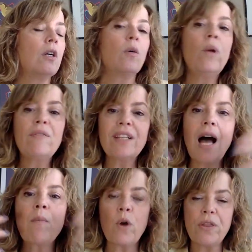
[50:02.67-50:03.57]
we have a
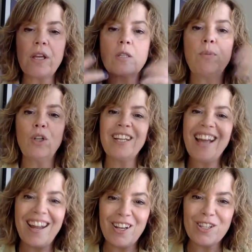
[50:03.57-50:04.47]
lot more things pulling
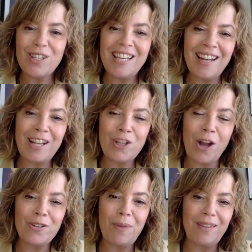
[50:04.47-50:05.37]
at us. He and I
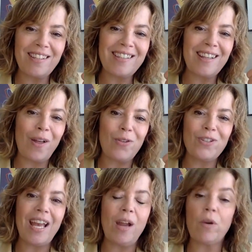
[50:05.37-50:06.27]
talked about this the other
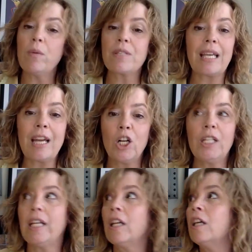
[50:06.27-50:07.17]
day where he was like,
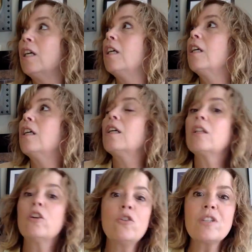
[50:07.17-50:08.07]
Carolyn,
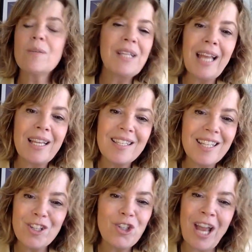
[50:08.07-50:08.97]
there used to be like
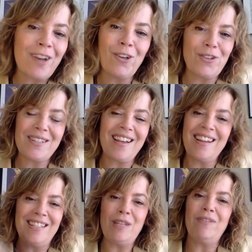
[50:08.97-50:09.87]
6 channels
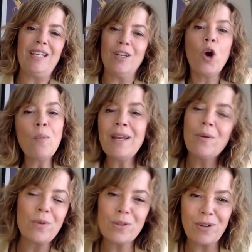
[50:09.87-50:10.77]
on TV. Nobody
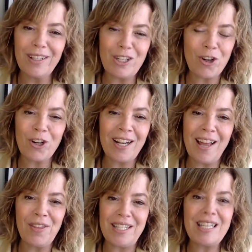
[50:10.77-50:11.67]
was really turning
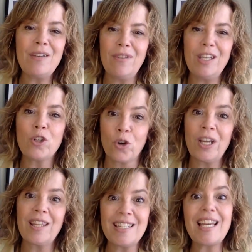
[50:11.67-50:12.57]
on the TV
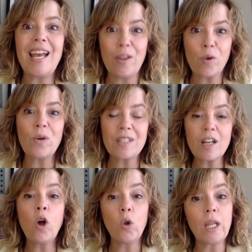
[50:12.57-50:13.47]
during the day. There wasn't
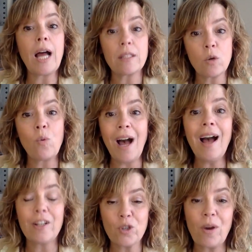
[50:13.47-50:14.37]
a whole lot to
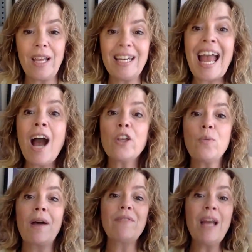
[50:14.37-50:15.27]
watch, right? Now you
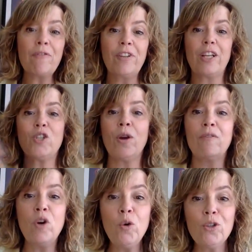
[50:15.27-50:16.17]
have Netflix, you have
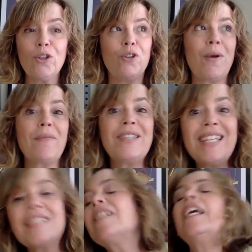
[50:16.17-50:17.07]
Hulu, you have
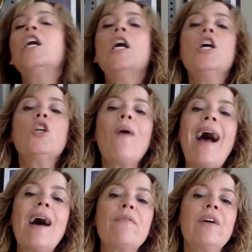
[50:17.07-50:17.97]
Disney, you have,